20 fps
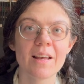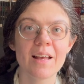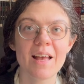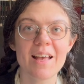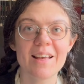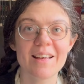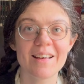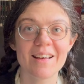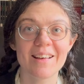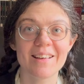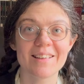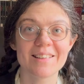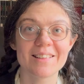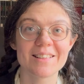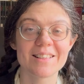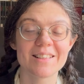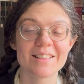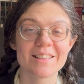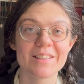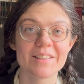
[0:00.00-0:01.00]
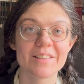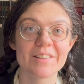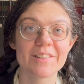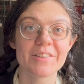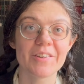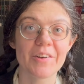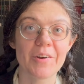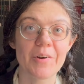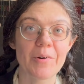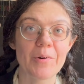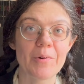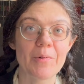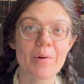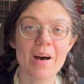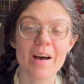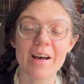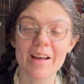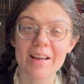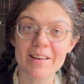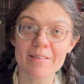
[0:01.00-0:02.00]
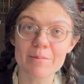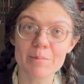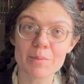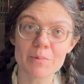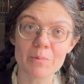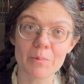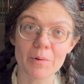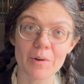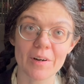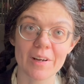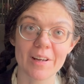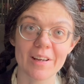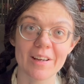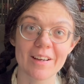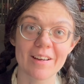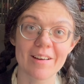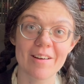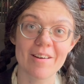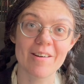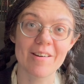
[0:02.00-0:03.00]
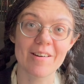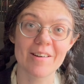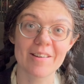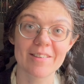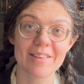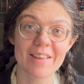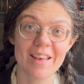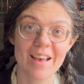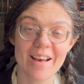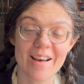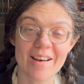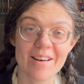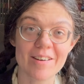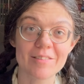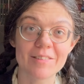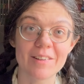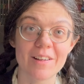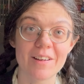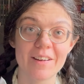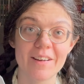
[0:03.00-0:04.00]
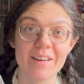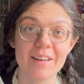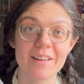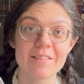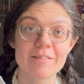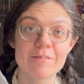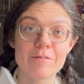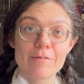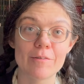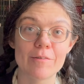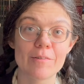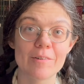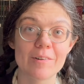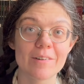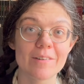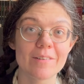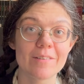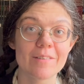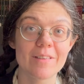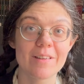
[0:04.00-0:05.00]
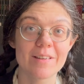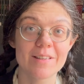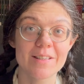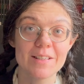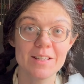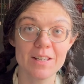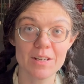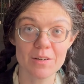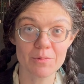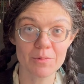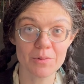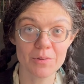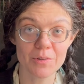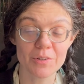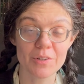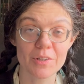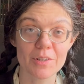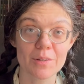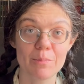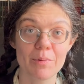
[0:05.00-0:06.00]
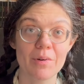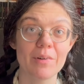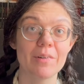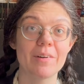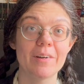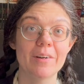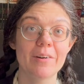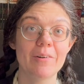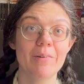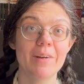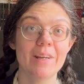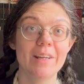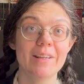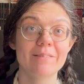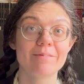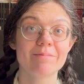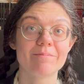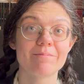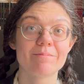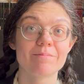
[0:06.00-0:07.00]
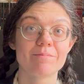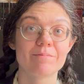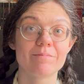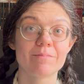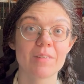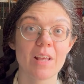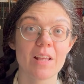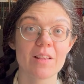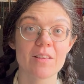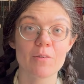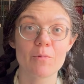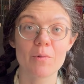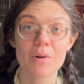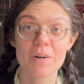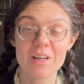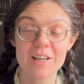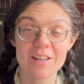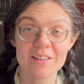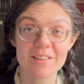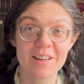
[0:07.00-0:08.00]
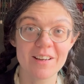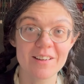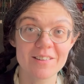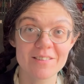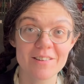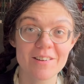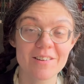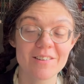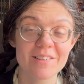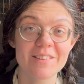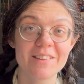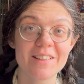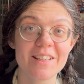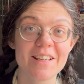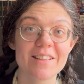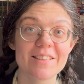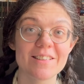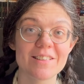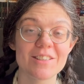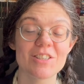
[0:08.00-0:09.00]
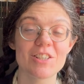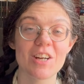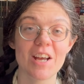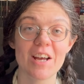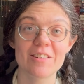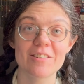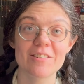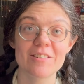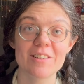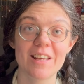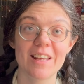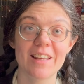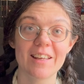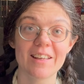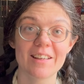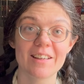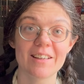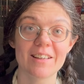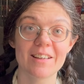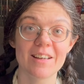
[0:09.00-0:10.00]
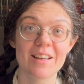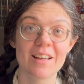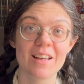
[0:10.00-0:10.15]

Hey guys, so I have been working on the outline for the sequel to The Broken Queen. The working title currently is The Shattered King,